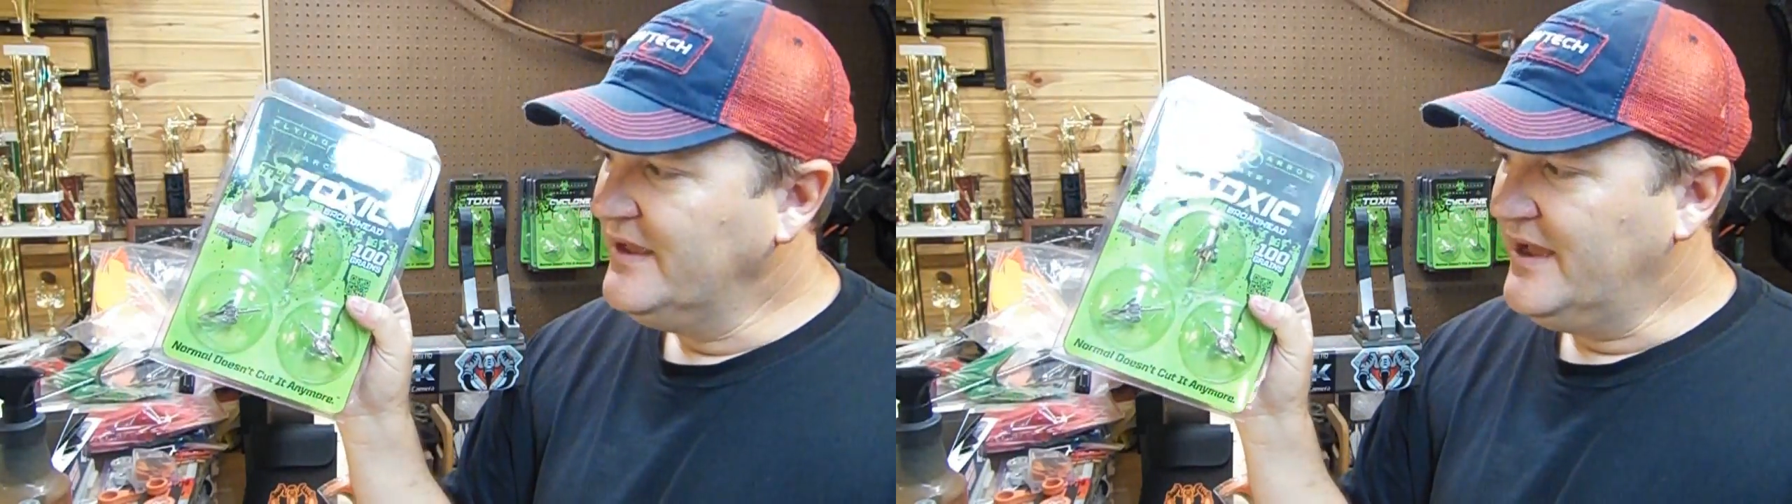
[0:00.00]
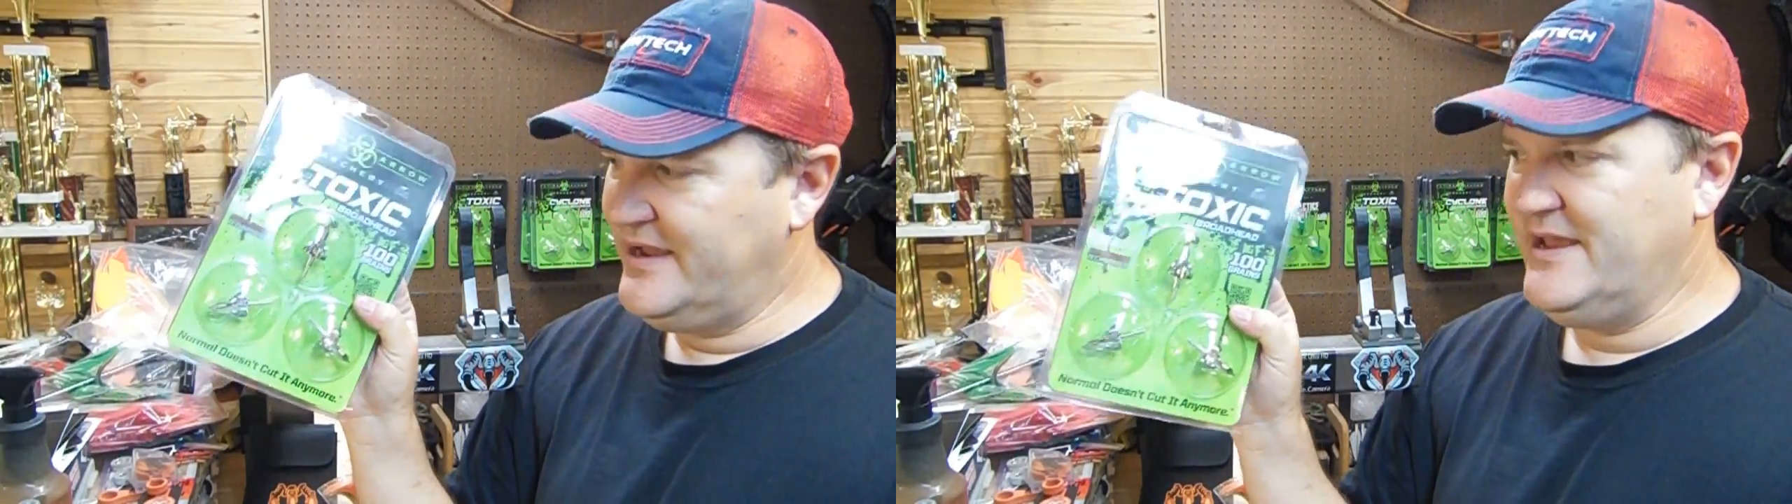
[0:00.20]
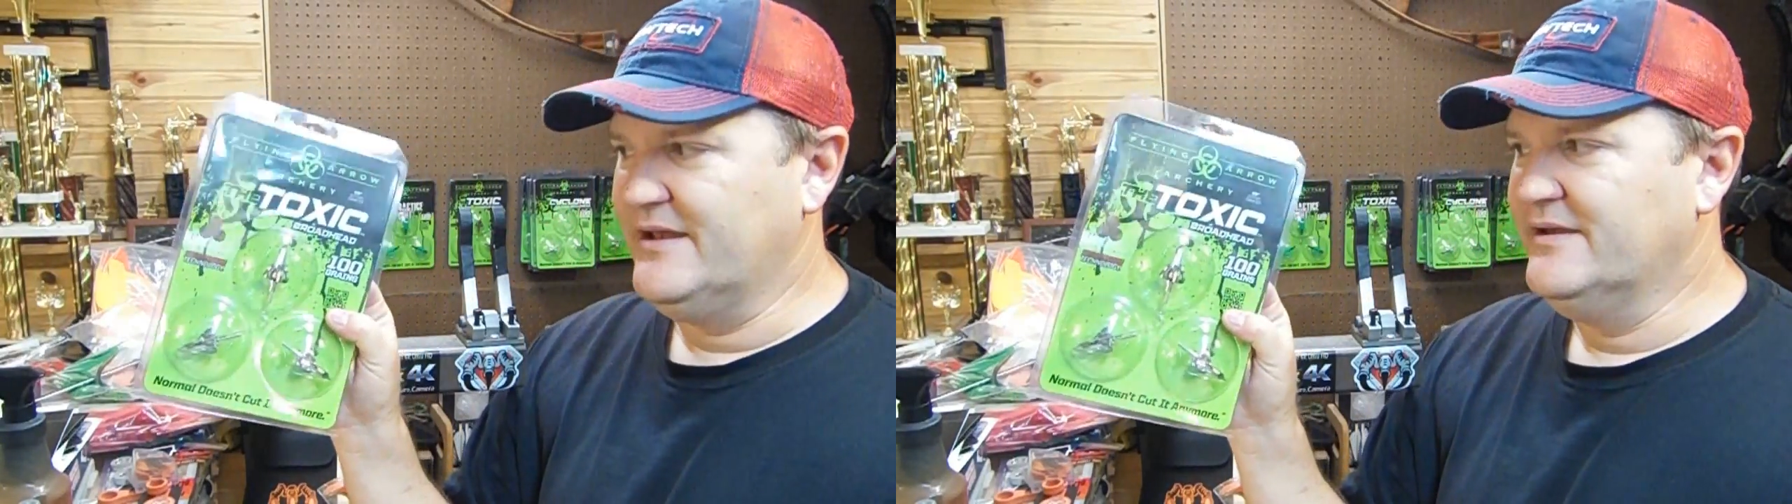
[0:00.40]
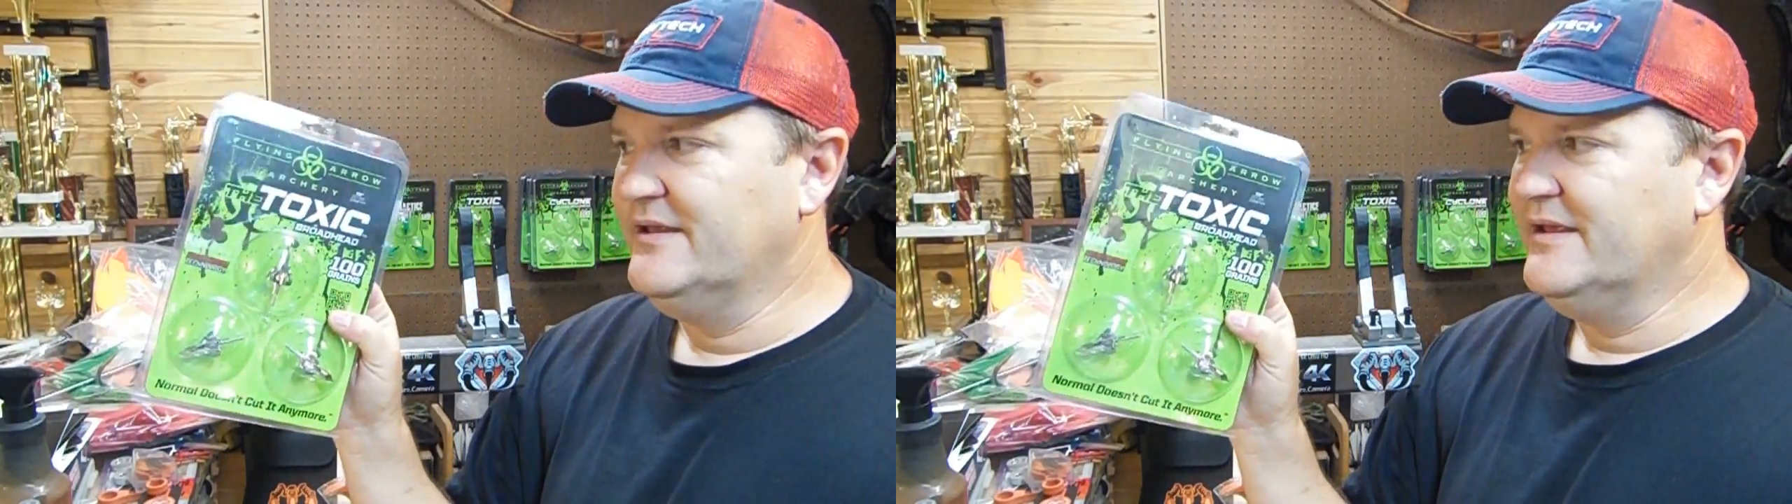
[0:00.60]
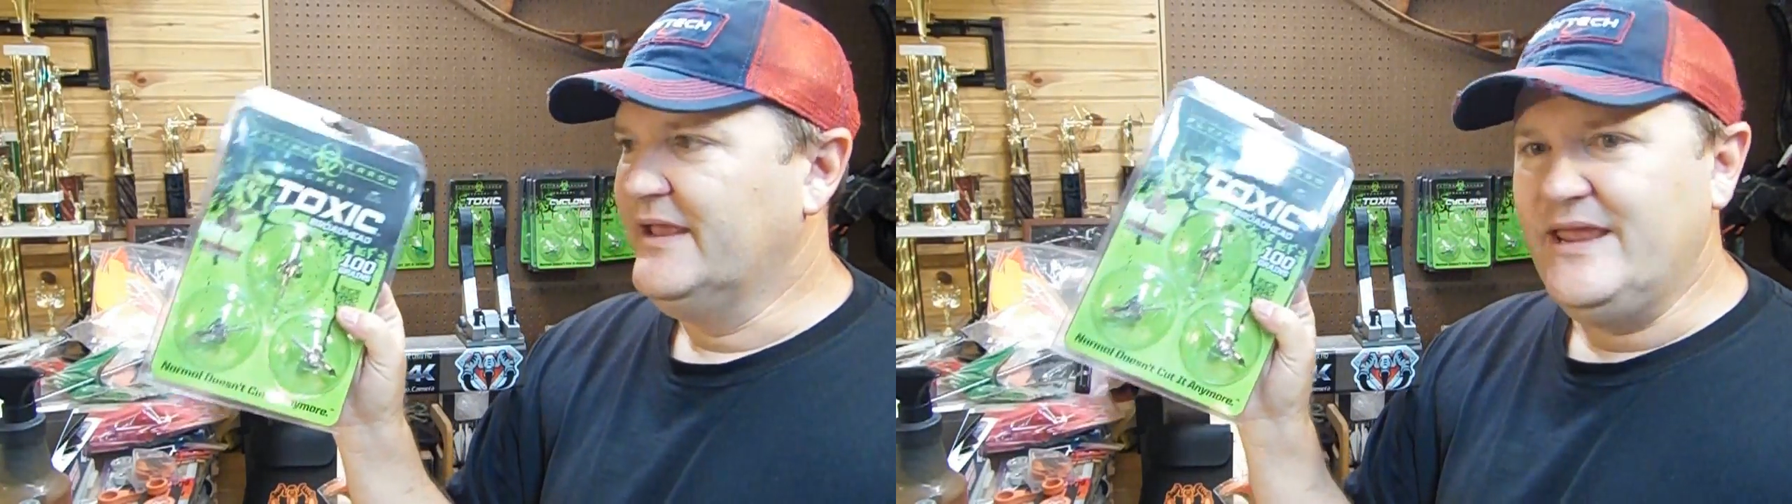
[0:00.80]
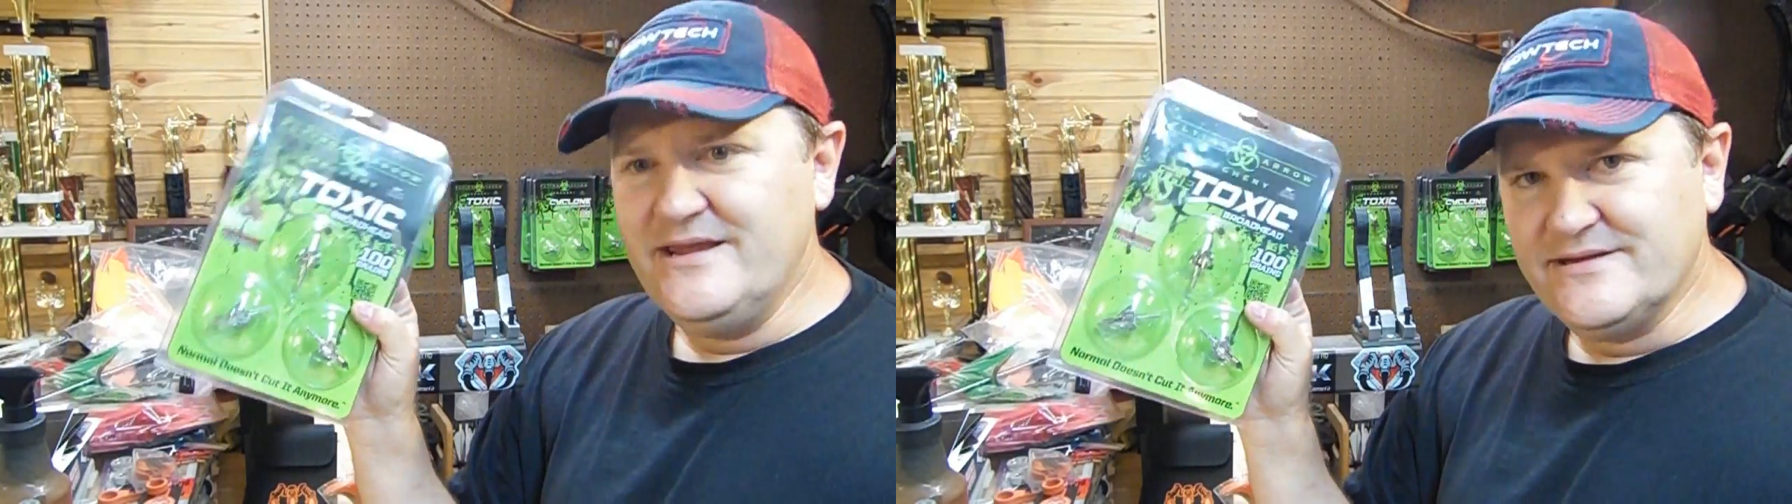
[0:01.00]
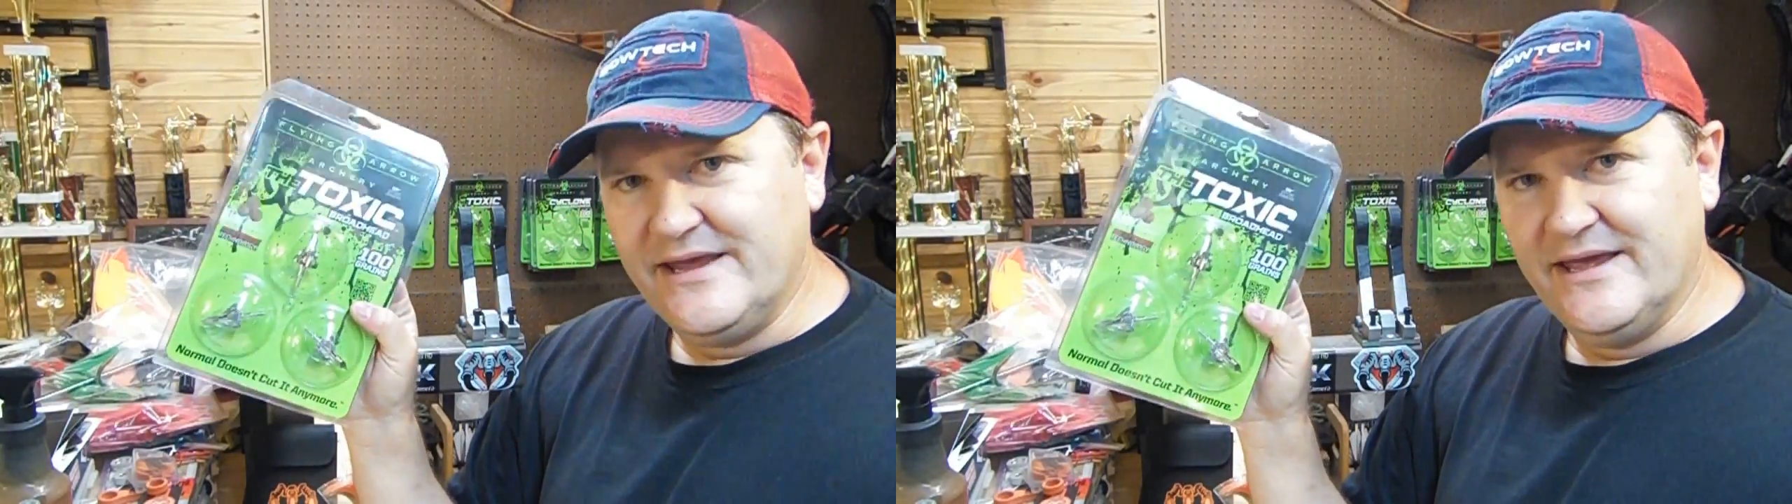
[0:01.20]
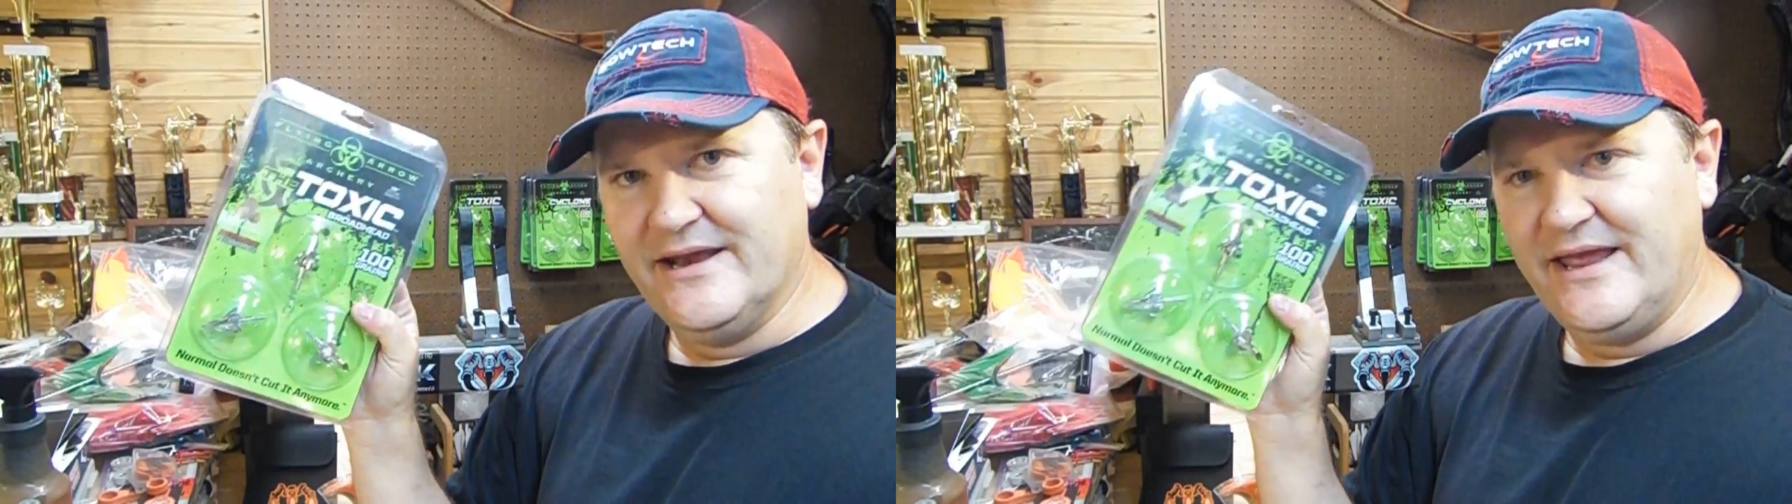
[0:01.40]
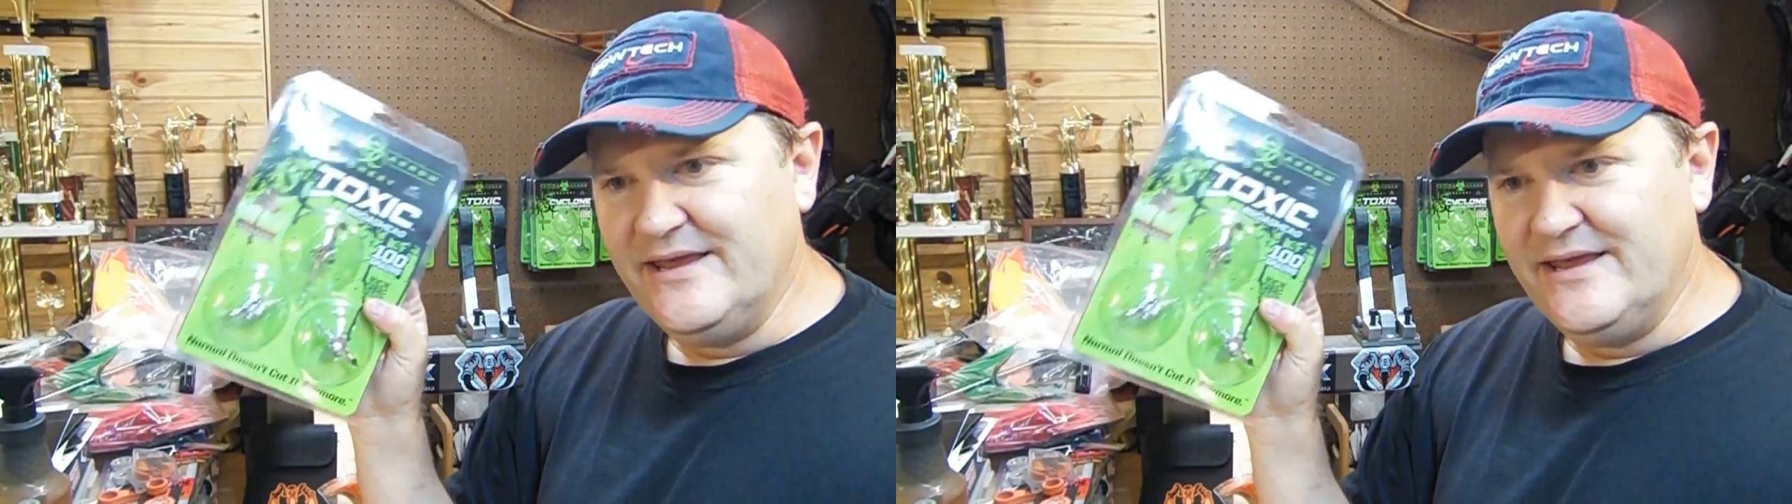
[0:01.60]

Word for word: again, easy in,